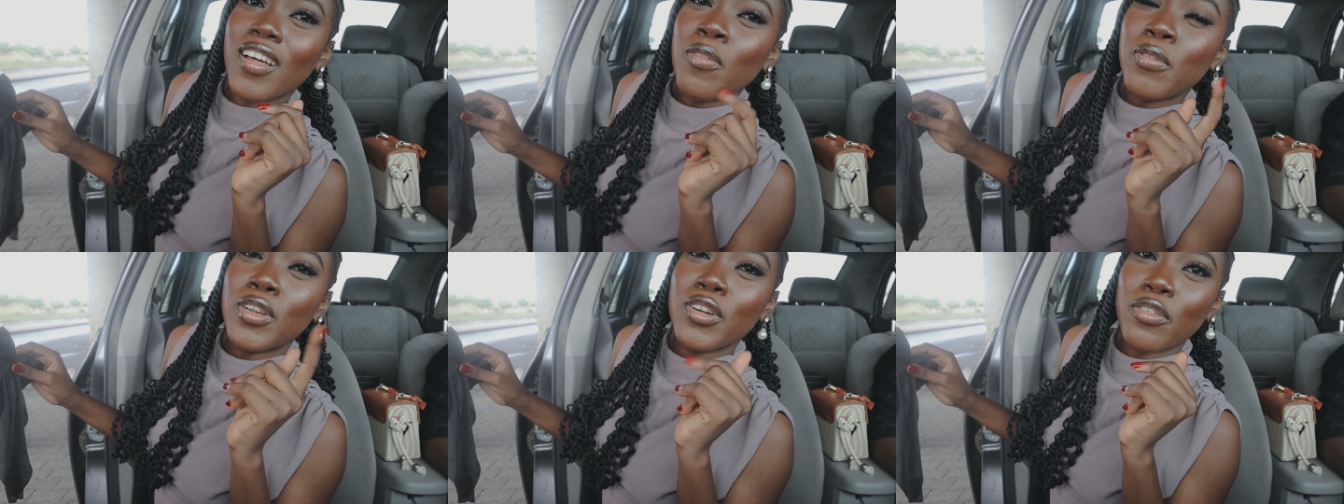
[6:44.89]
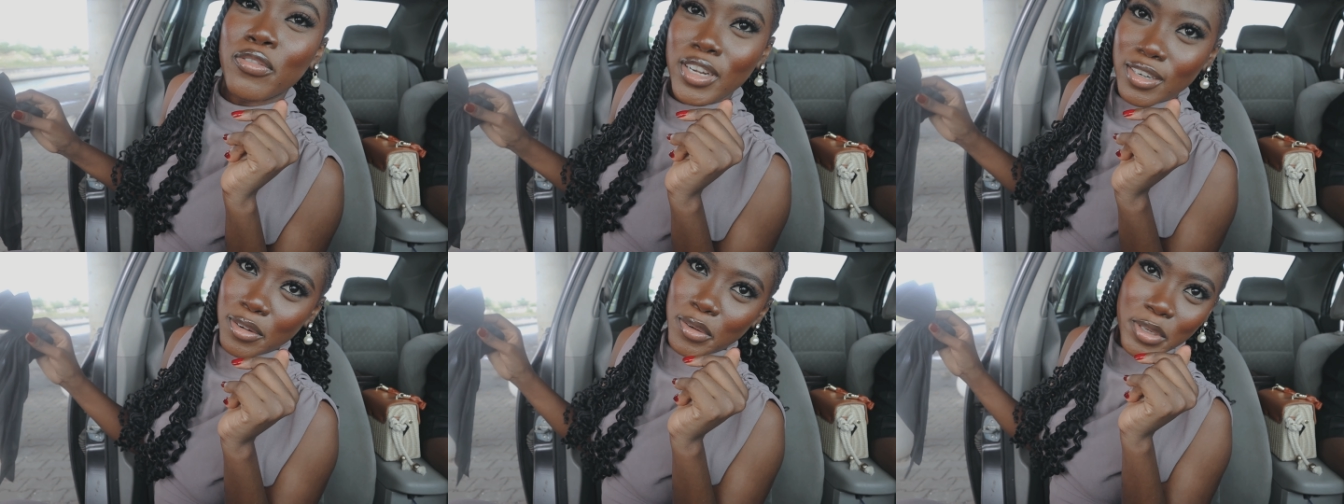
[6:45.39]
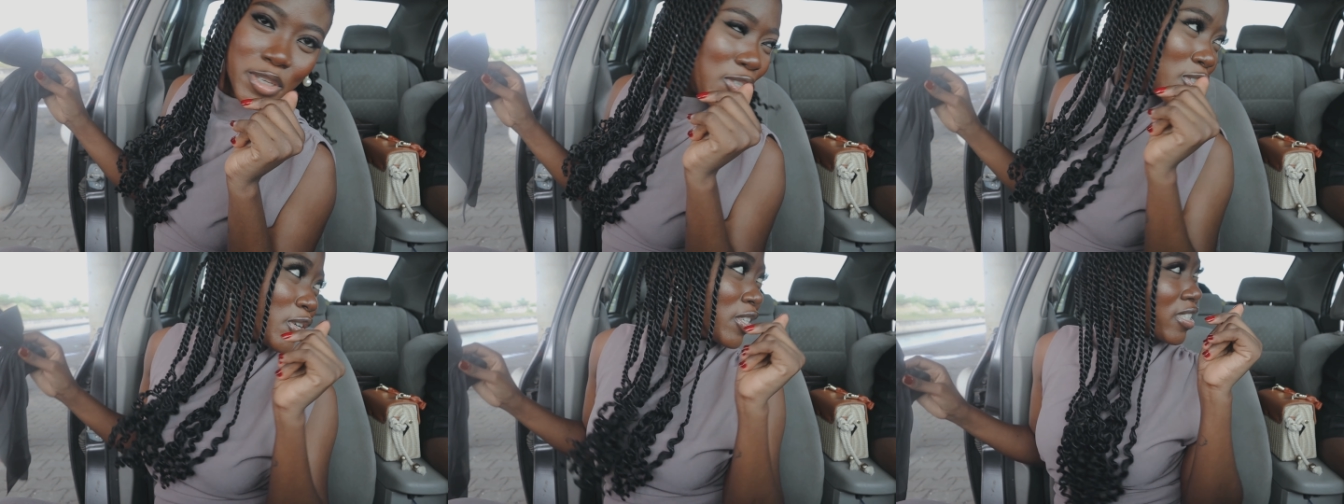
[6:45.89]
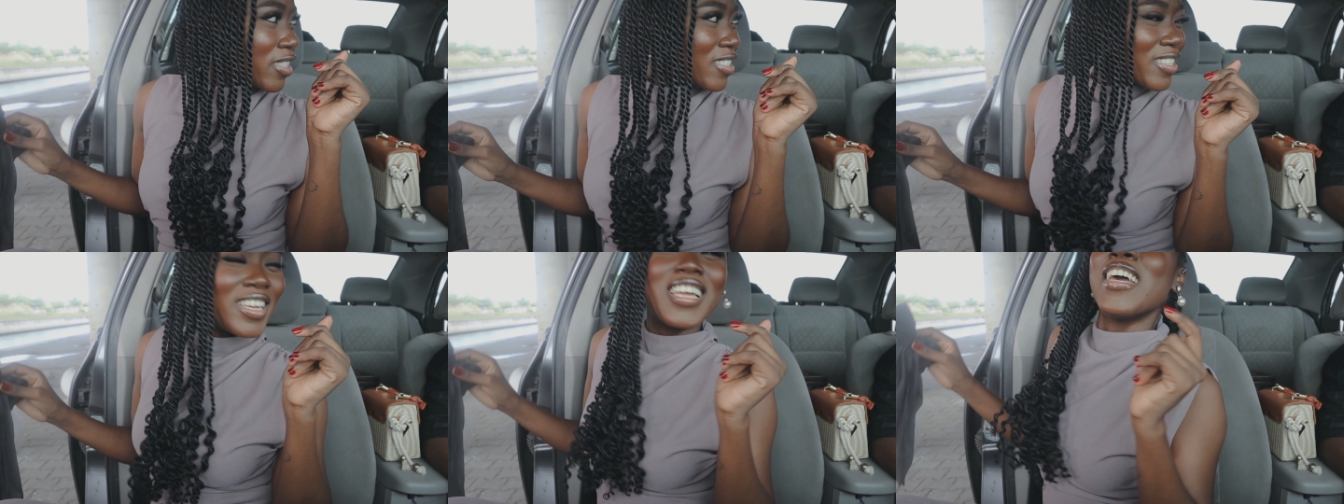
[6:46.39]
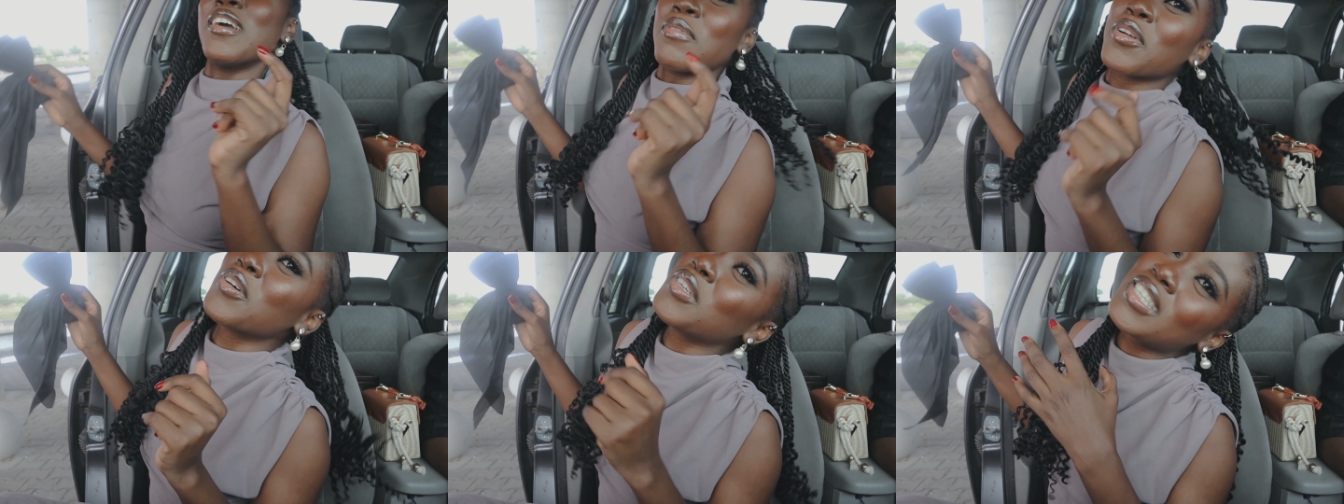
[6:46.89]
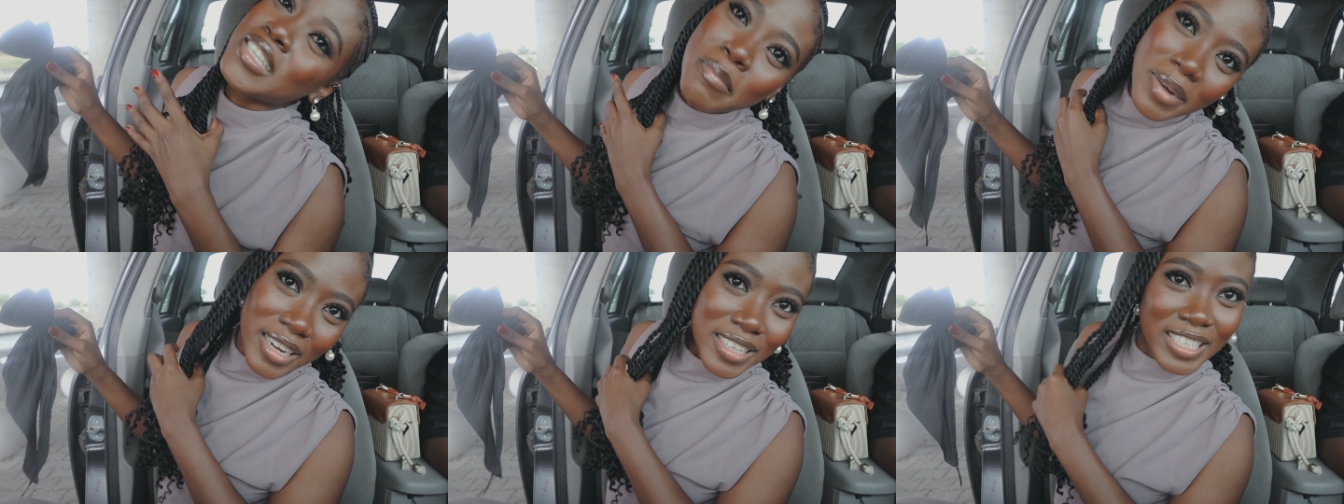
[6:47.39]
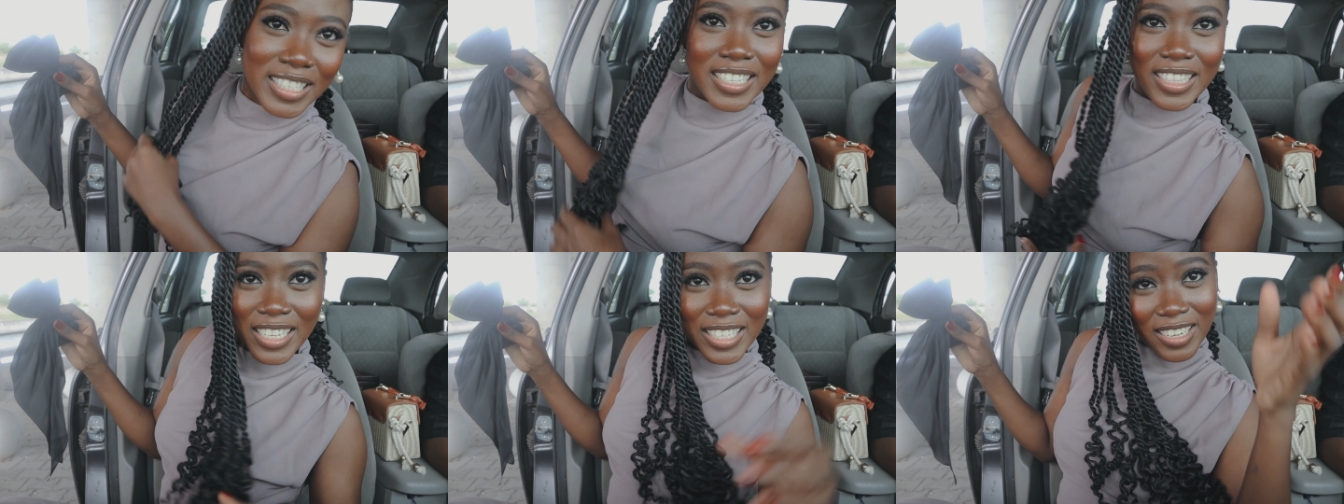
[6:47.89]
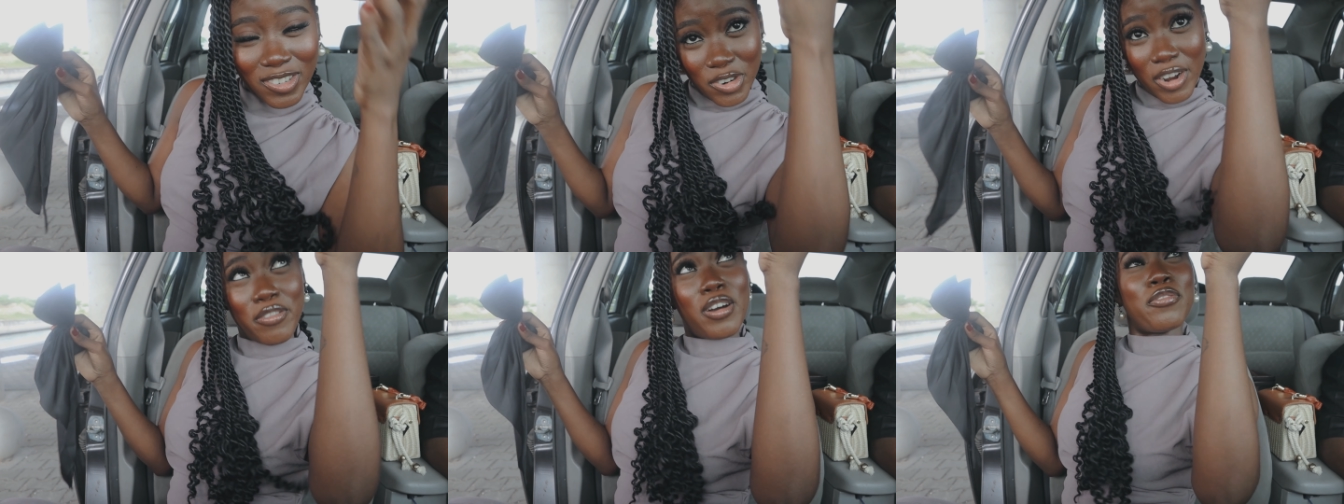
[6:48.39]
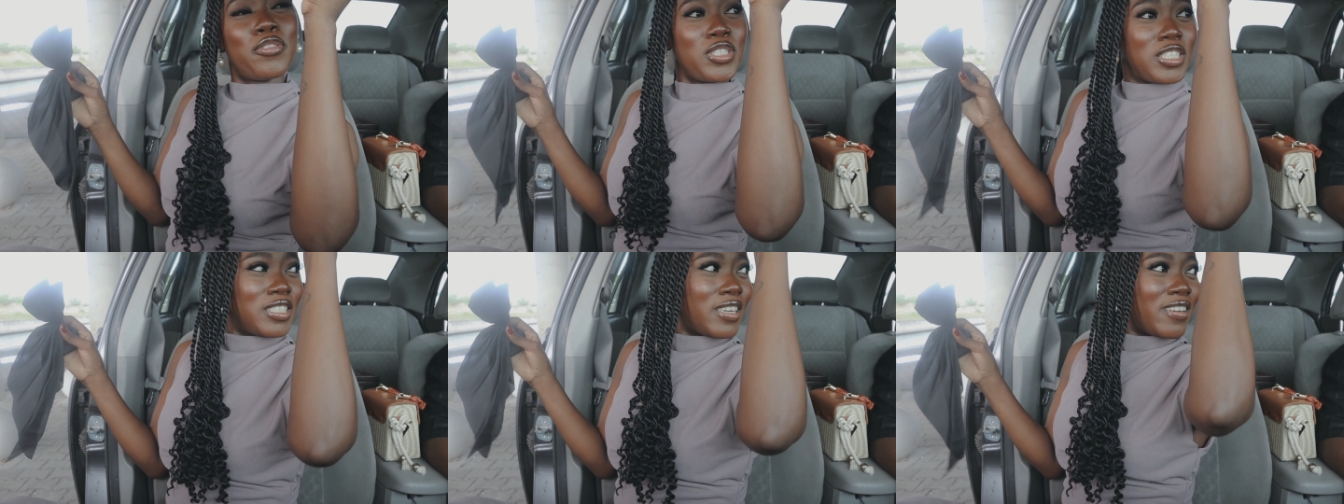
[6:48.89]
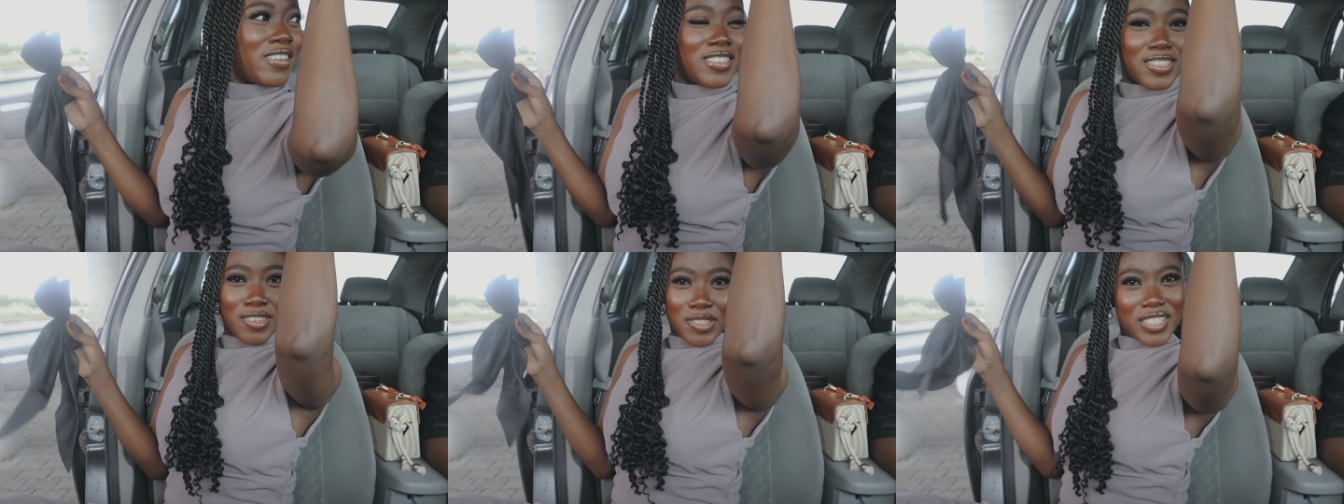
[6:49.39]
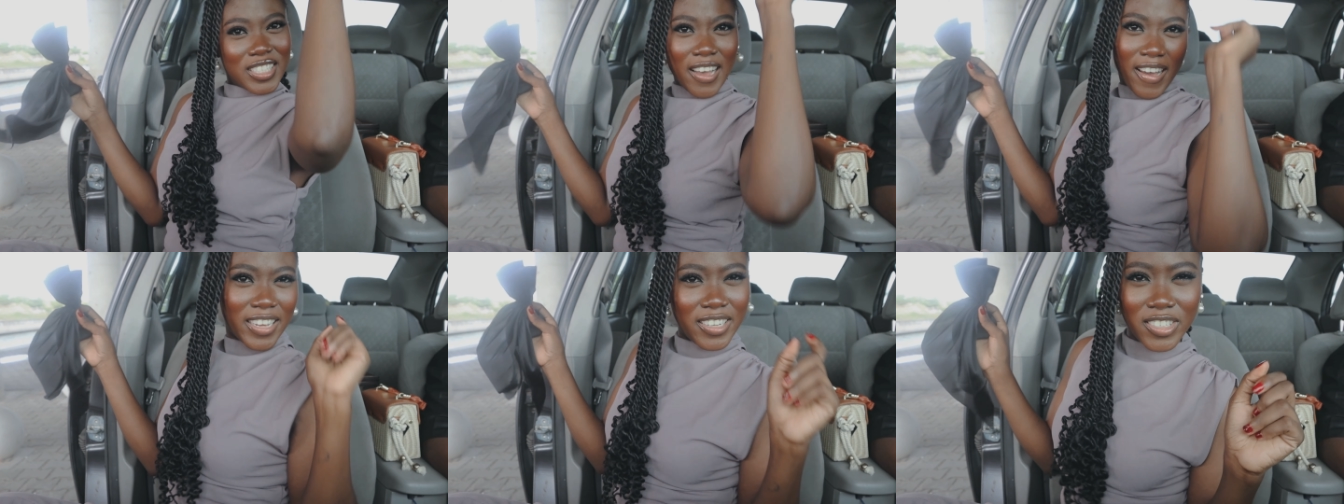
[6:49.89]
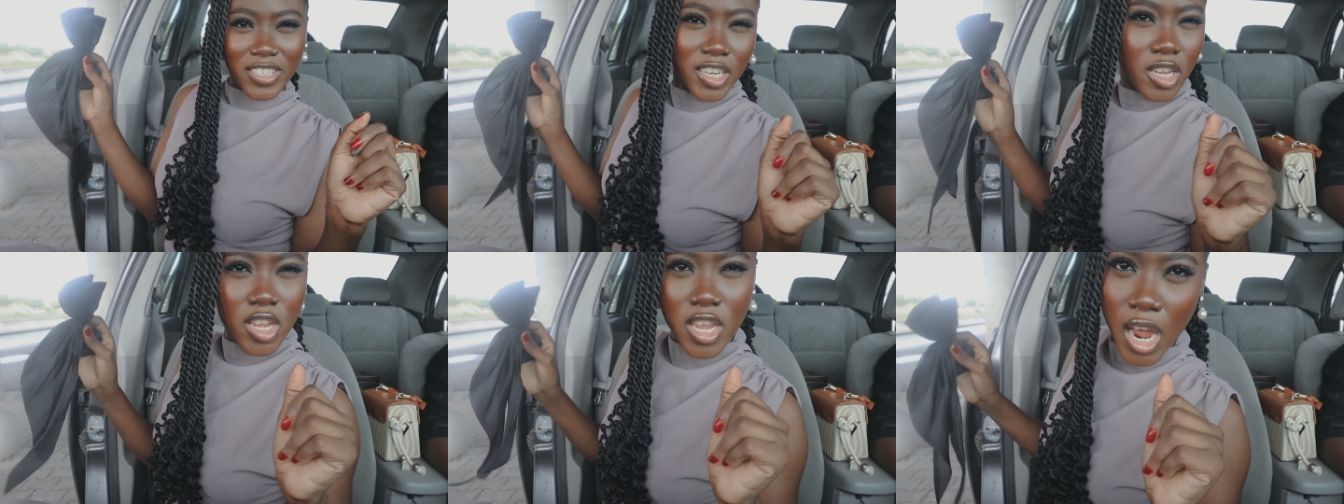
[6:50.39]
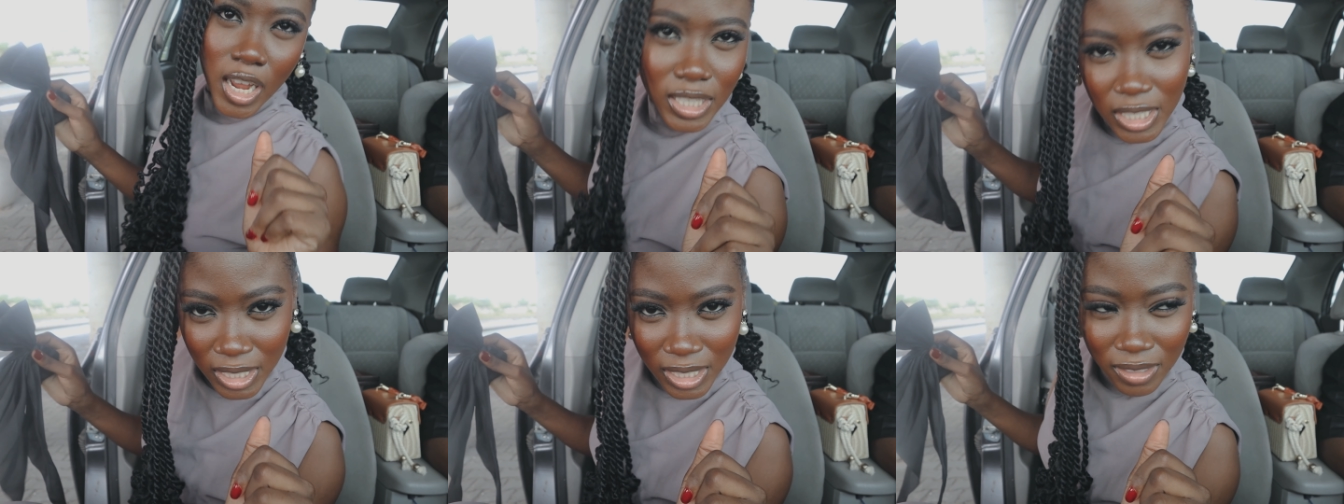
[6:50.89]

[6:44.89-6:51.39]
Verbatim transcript: hopefully not final location because my designated driver for today is not tired yet.